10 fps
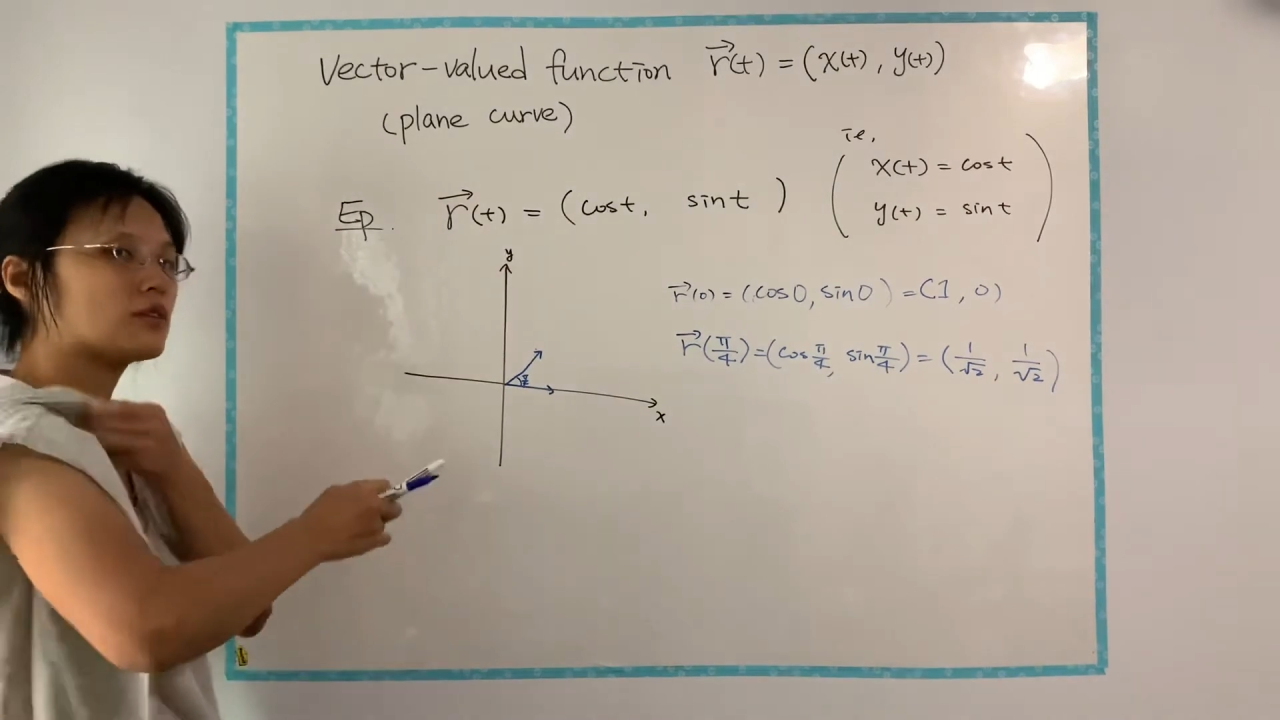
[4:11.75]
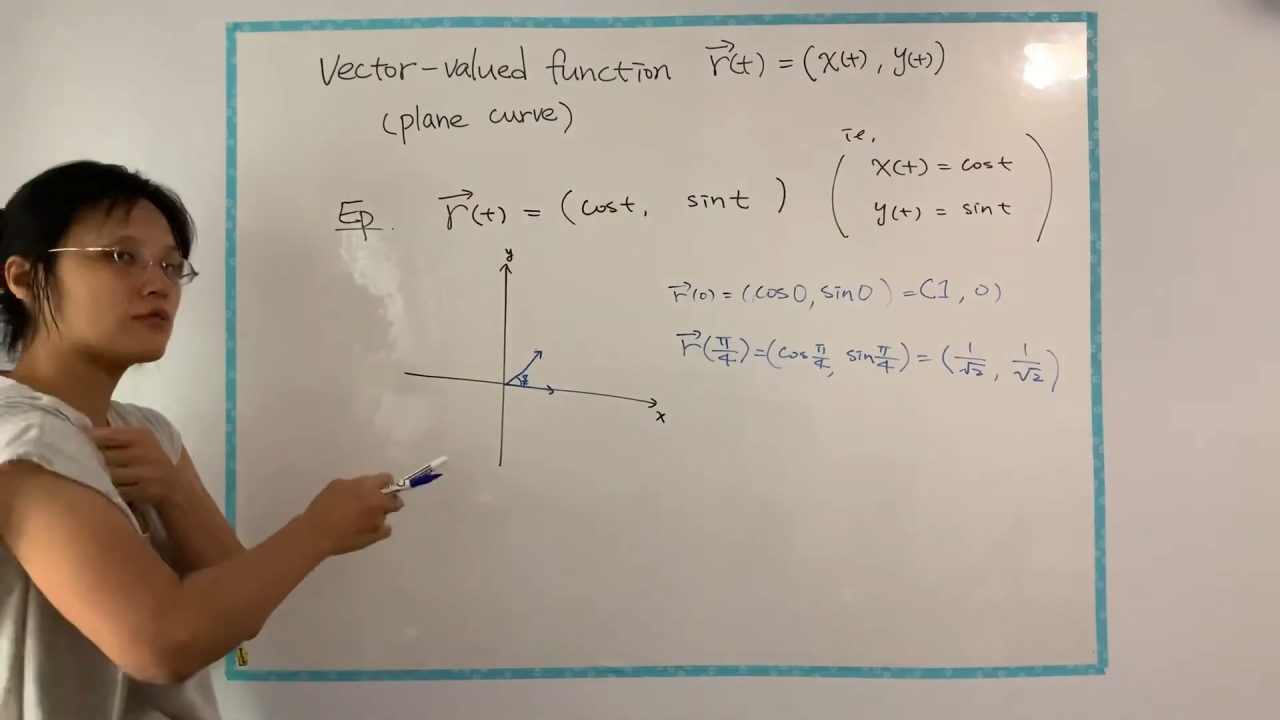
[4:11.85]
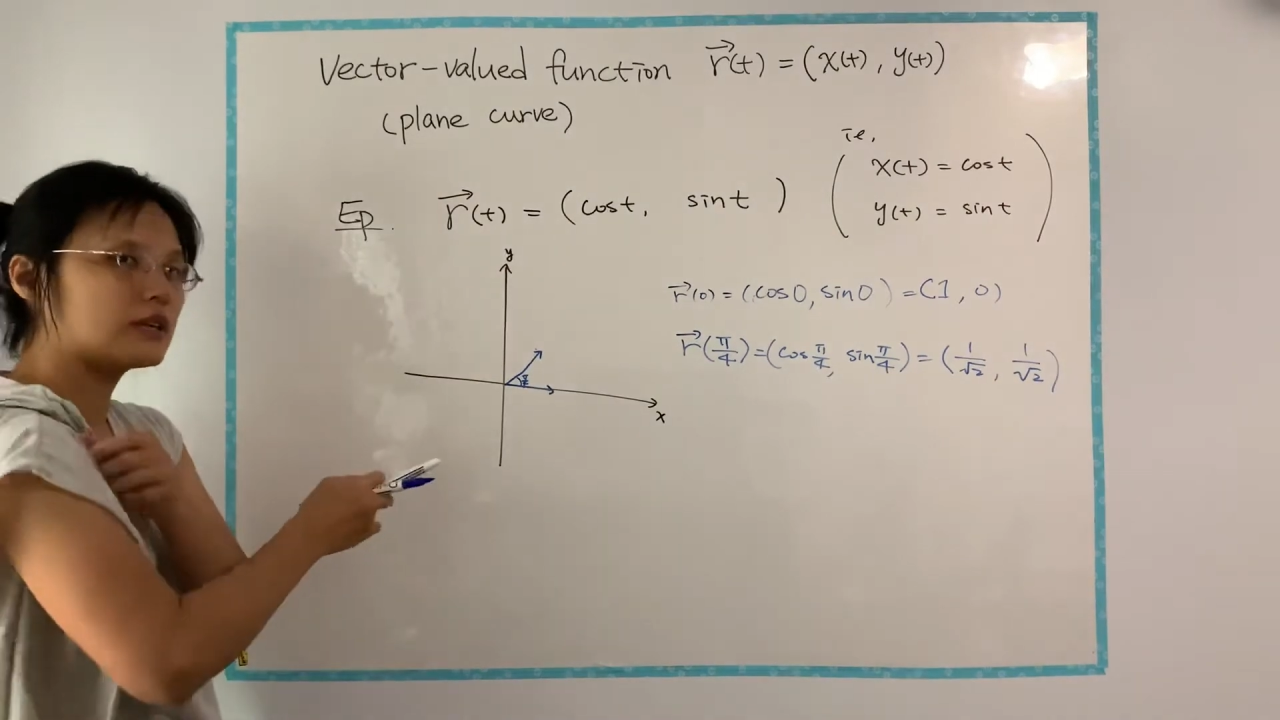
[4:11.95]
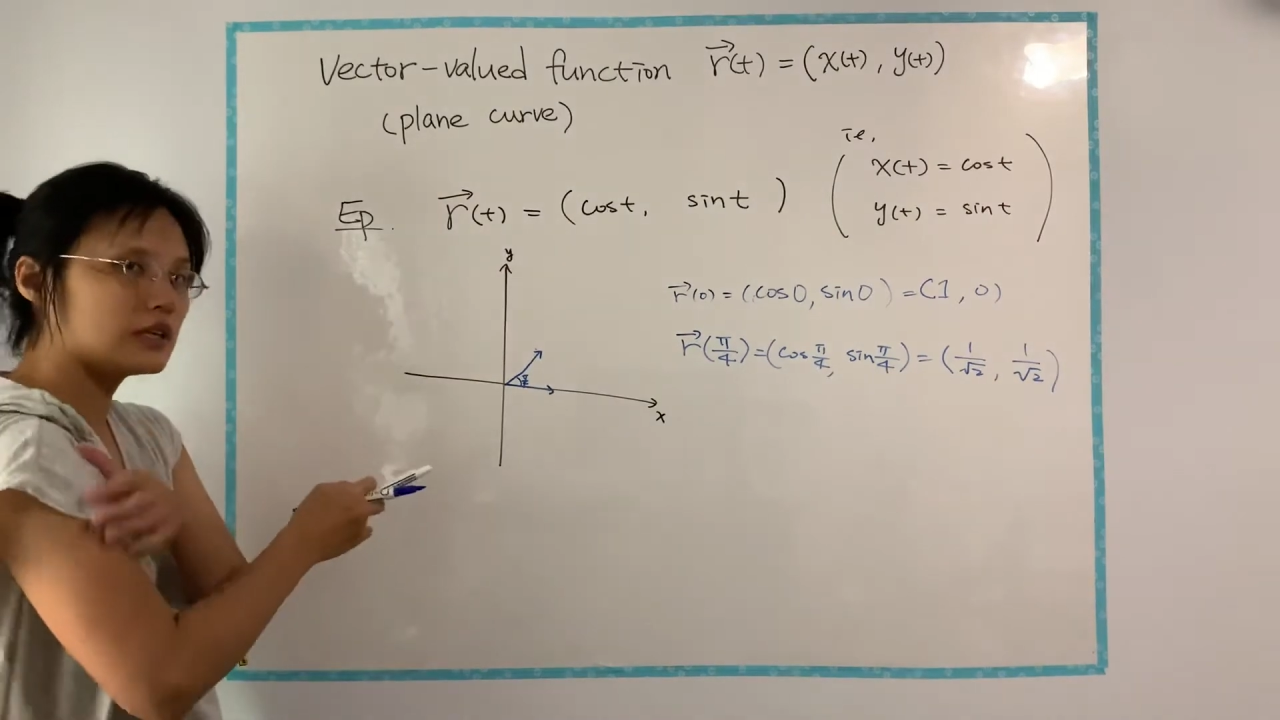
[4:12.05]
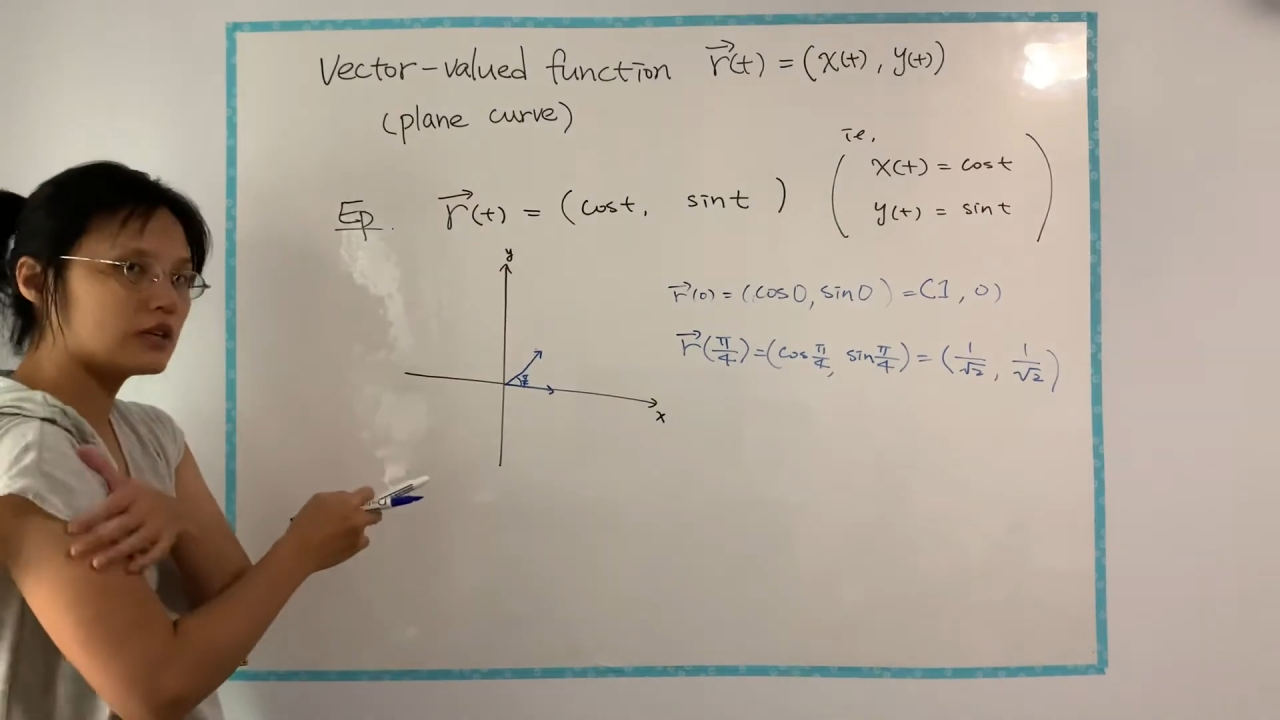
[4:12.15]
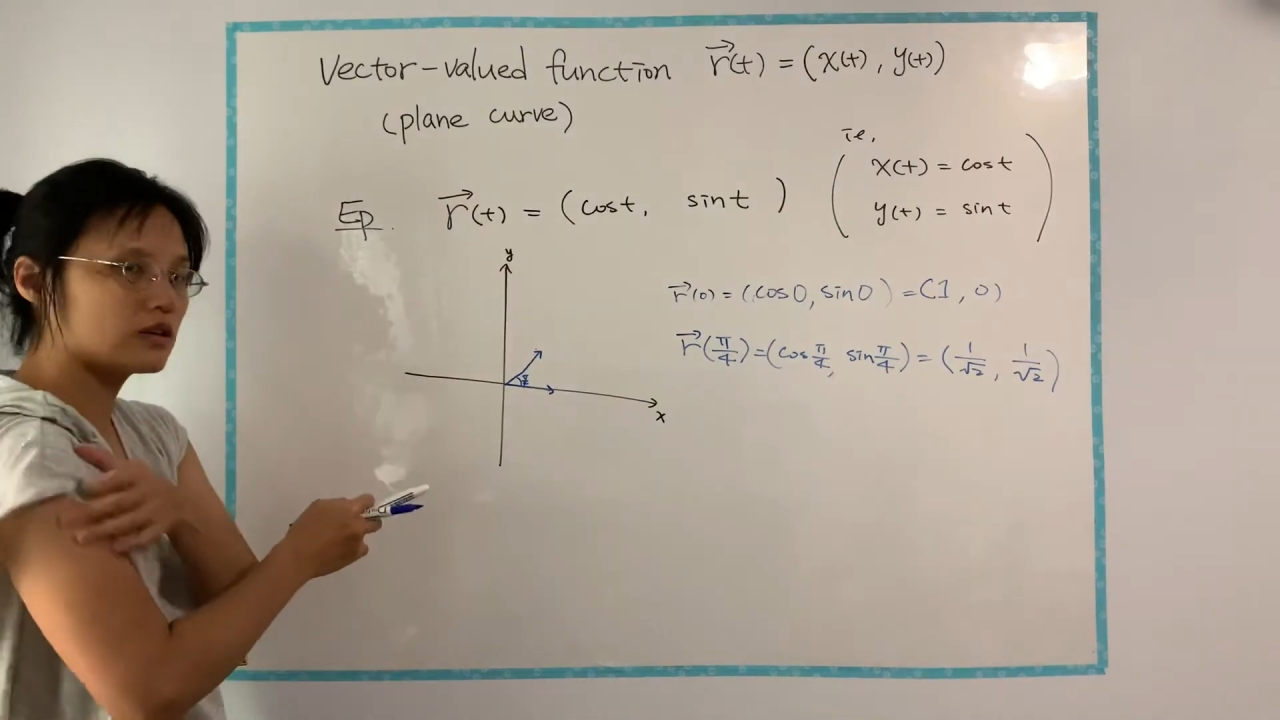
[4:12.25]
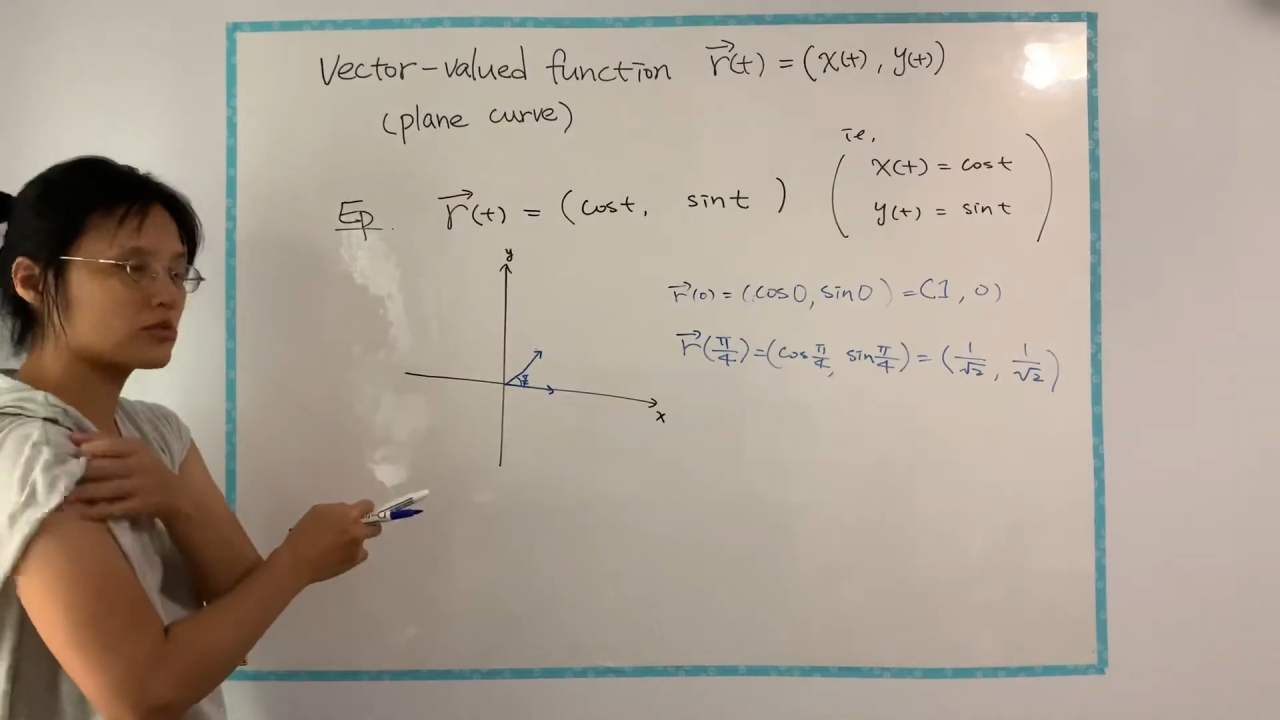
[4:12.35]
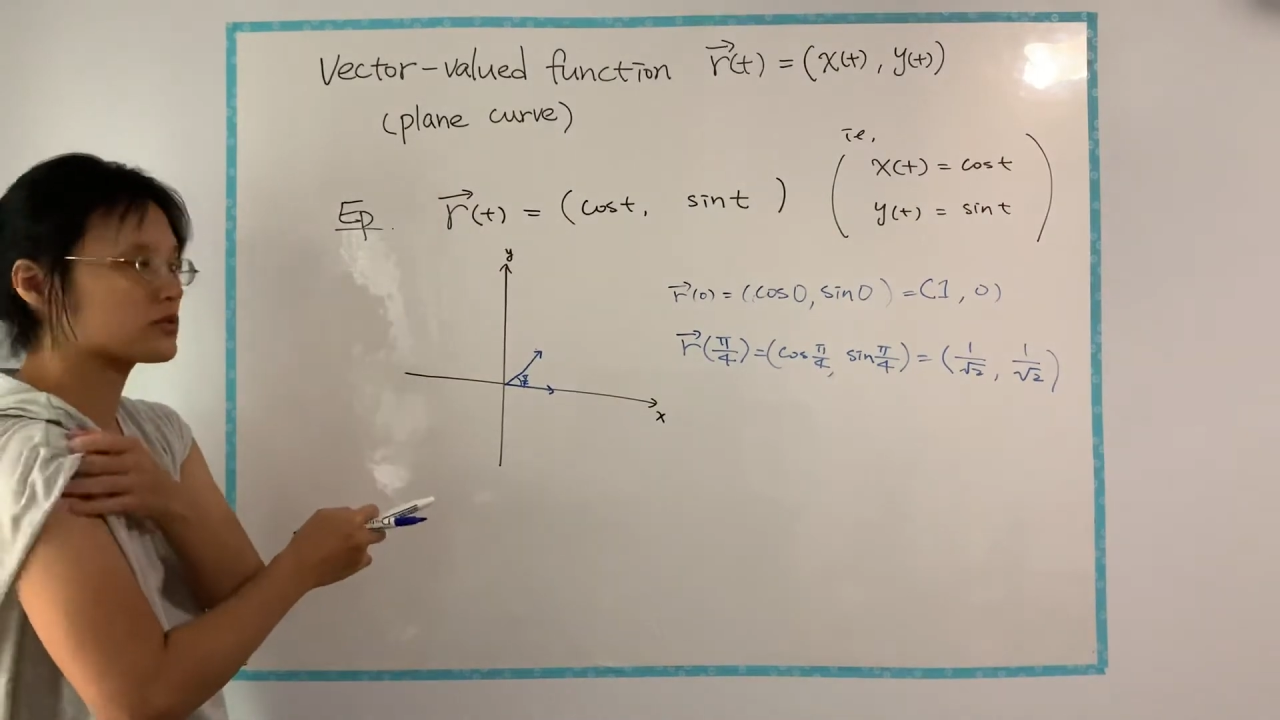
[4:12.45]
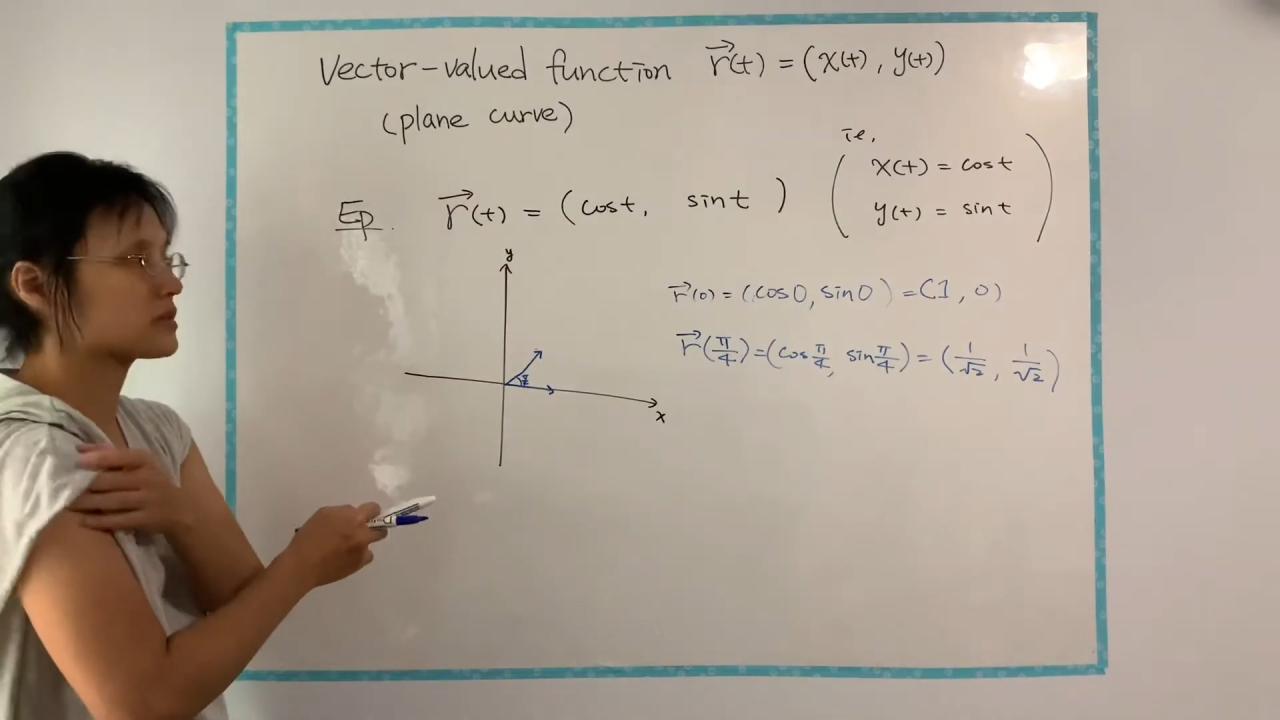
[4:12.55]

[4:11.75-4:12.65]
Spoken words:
videos